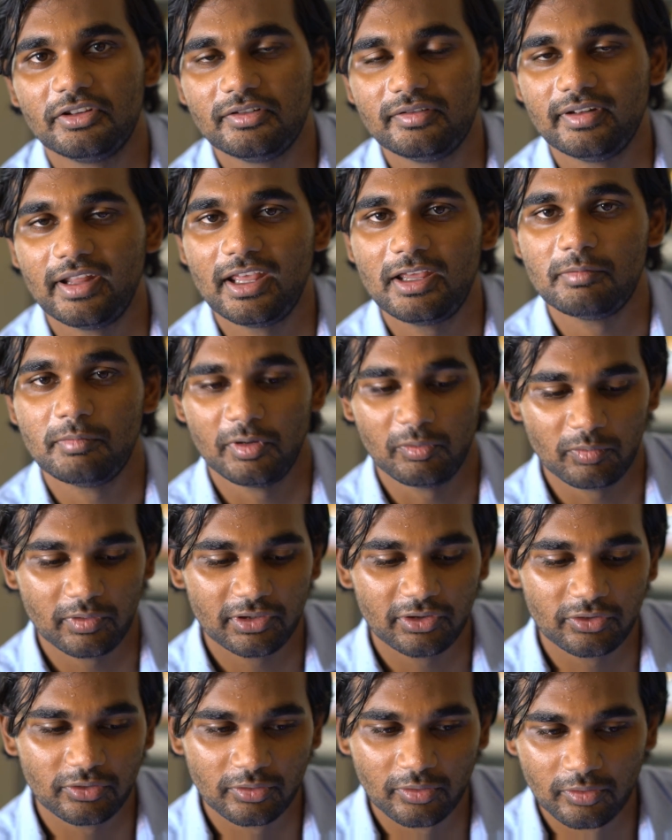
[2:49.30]
you name it,
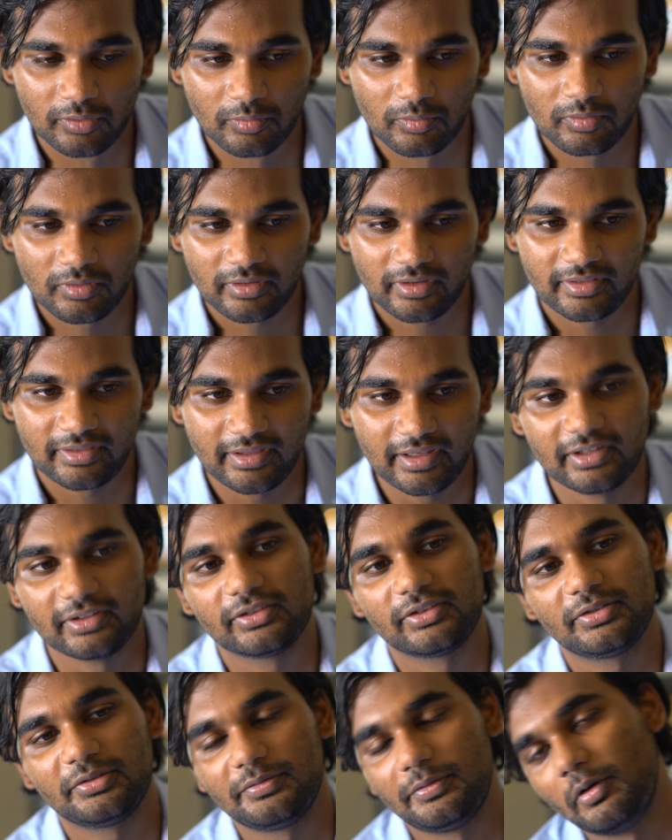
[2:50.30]
we do
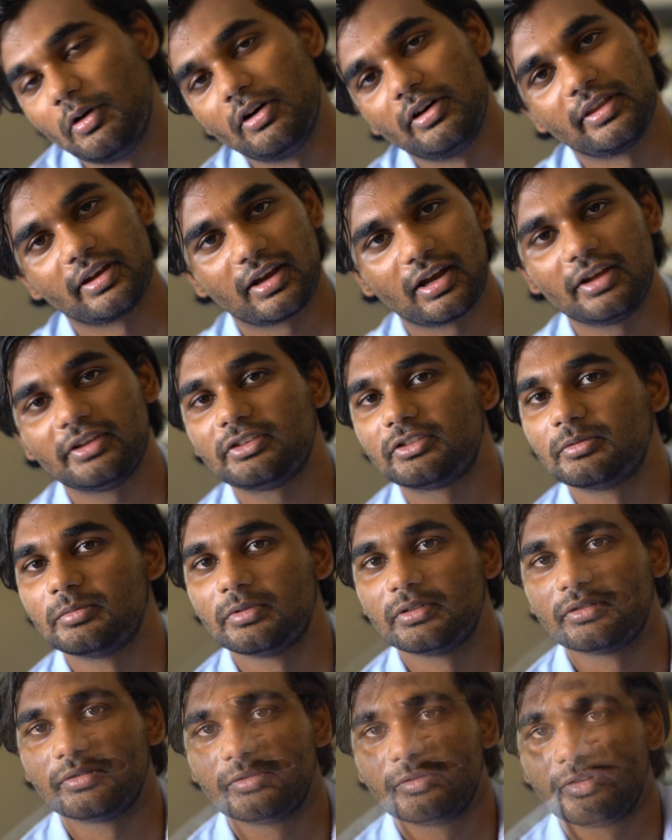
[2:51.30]
this for the
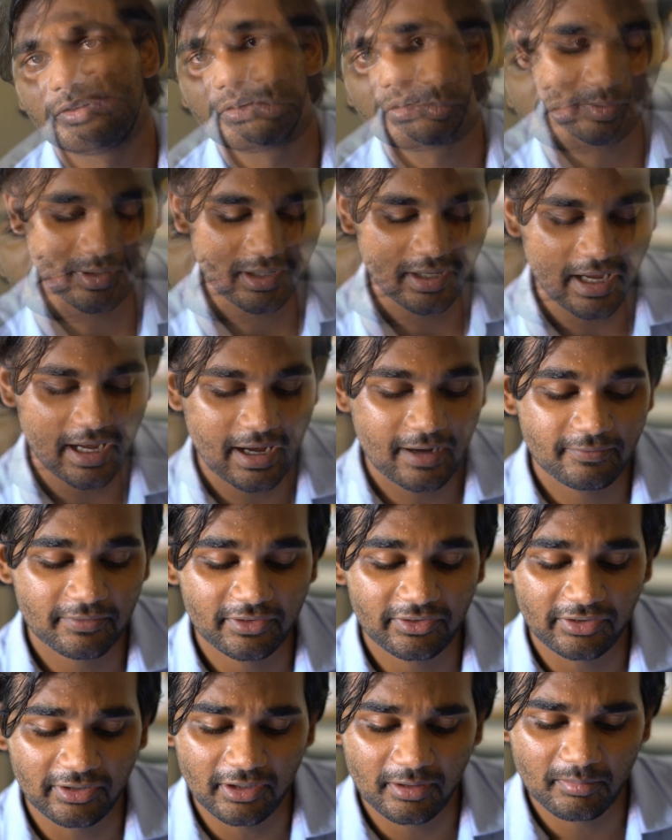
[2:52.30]
customer. We have
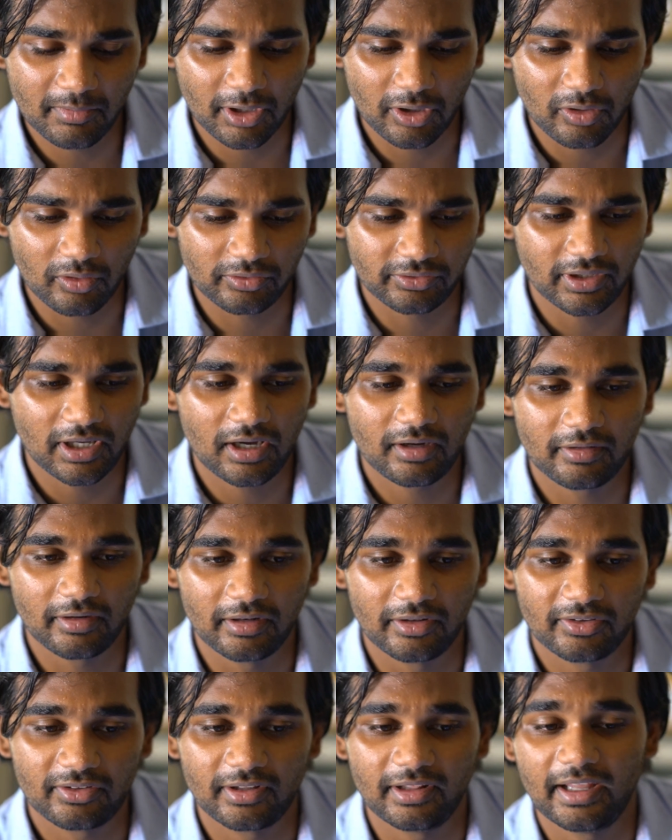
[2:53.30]
a team that goes out
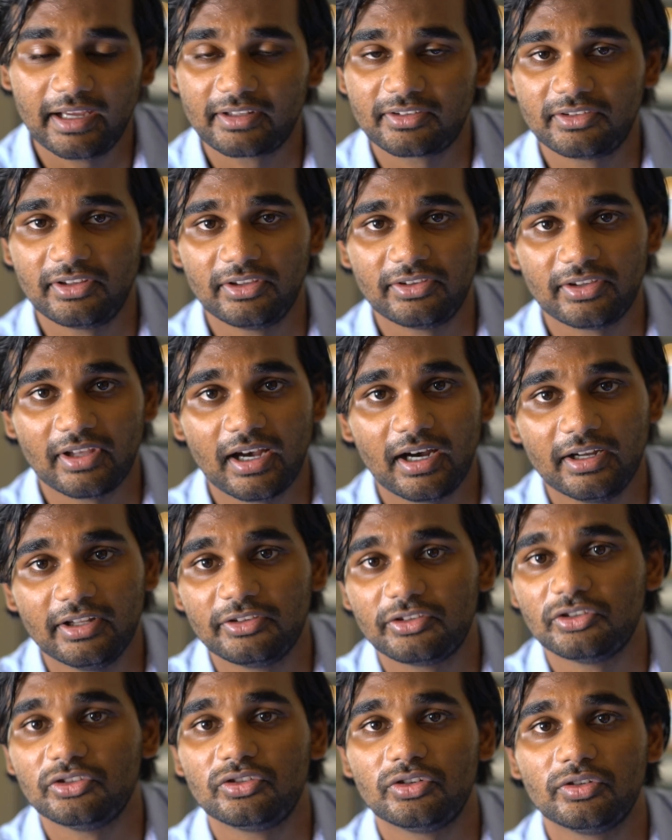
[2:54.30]
and selects
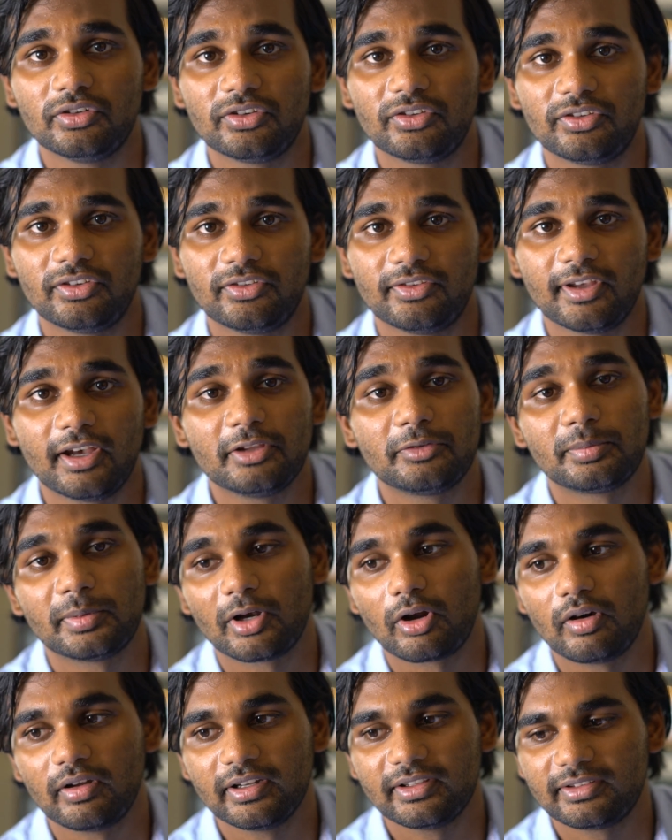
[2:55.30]
designs and chooses designs,
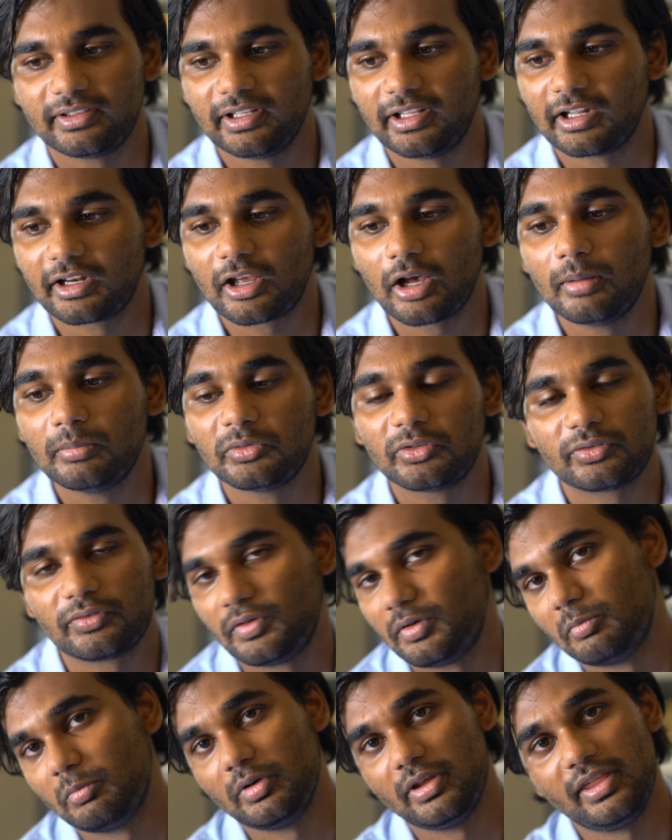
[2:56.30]
but honestly, it comes
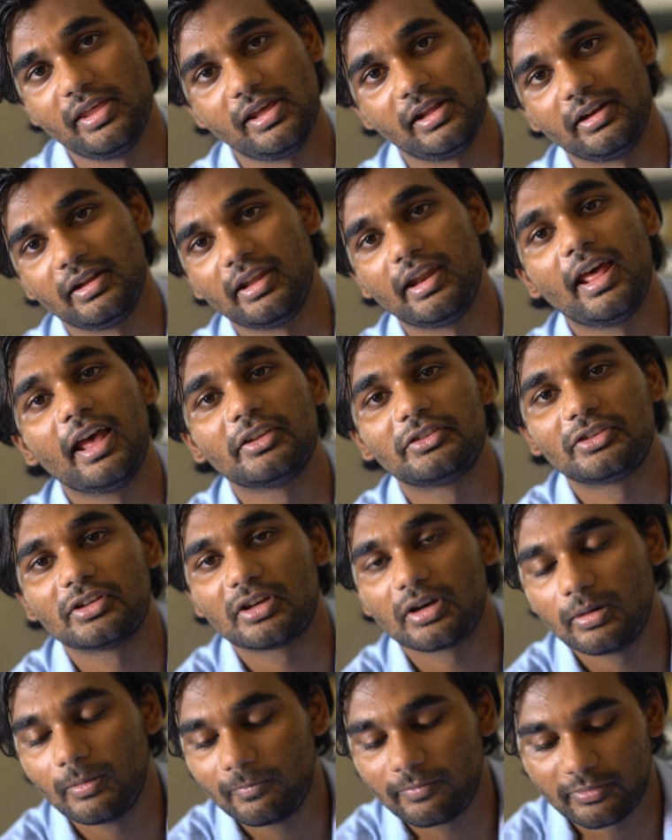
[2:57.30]
from within. It has to
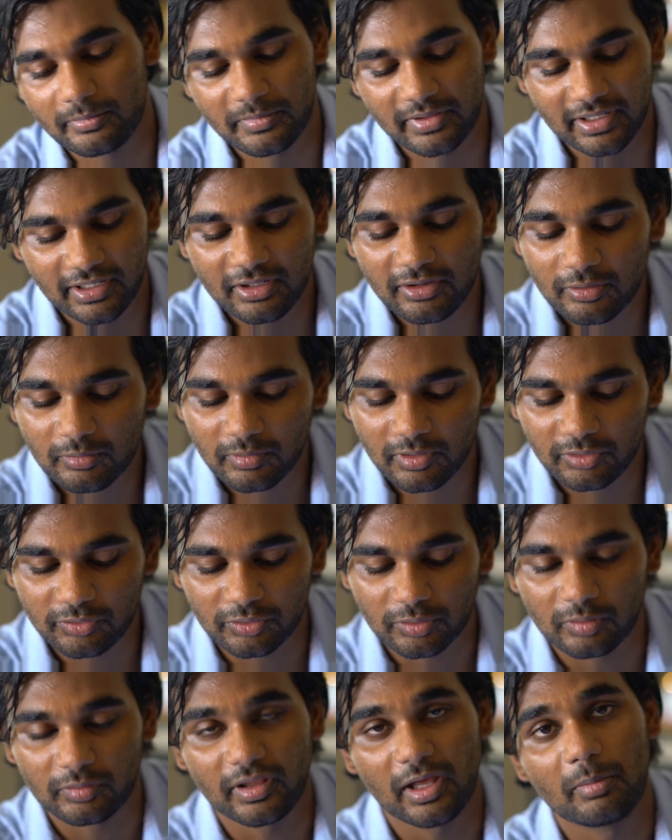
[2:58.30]
come from the
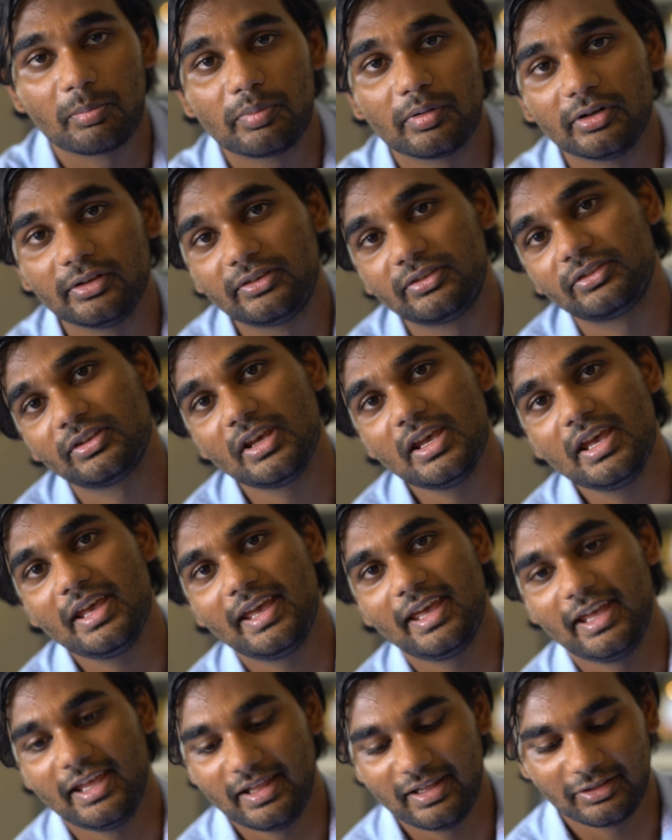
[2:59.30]
individual that puts
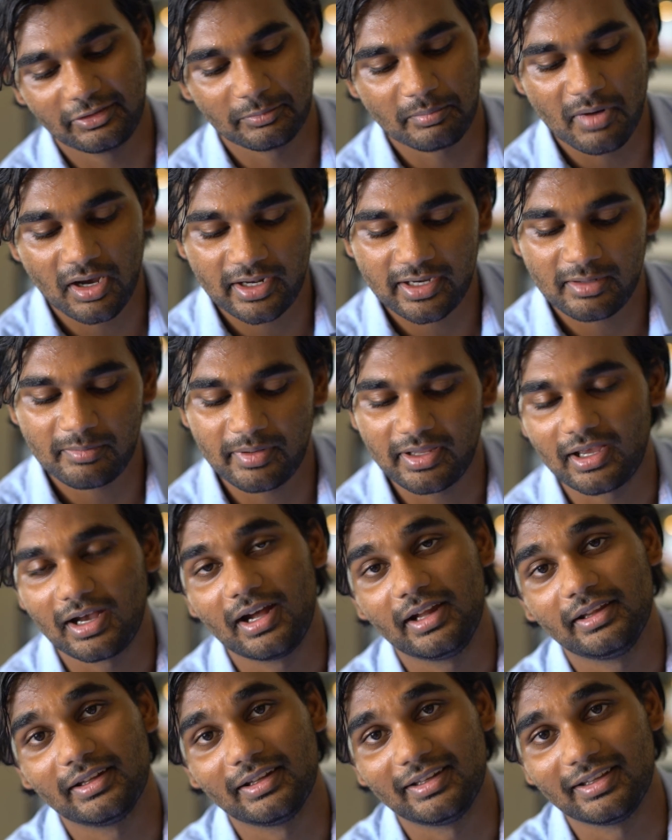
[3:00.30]
his money
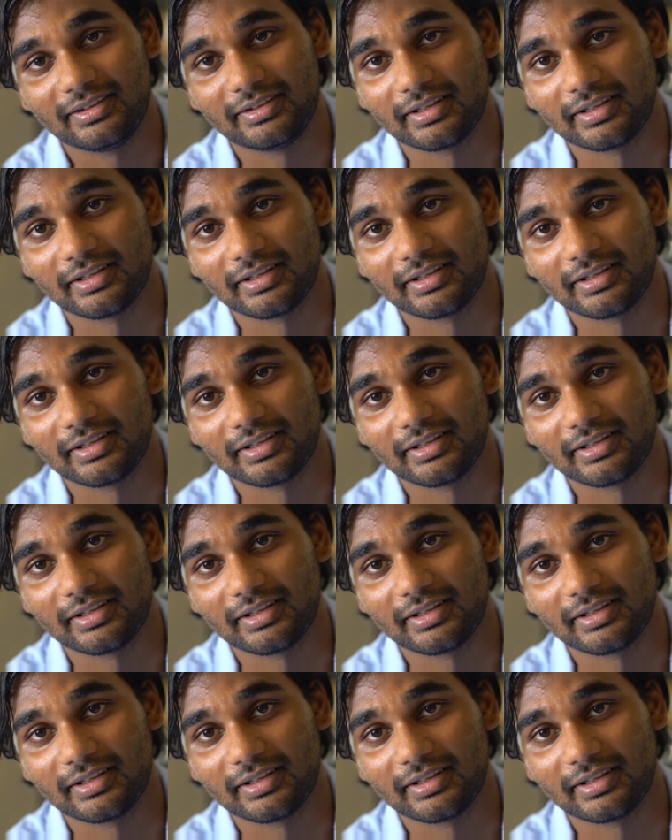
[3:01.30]
behind the